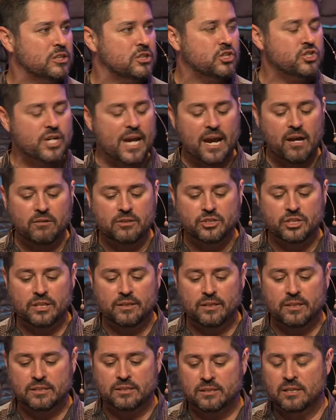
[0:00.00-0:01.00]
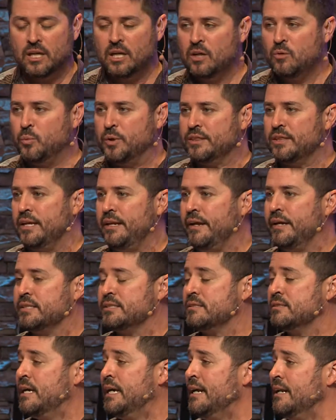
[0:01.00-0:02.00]
is challenging this within
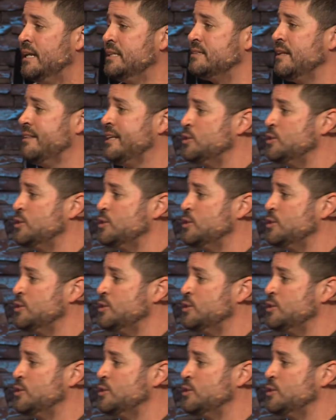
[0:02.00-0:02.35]
us. Listen,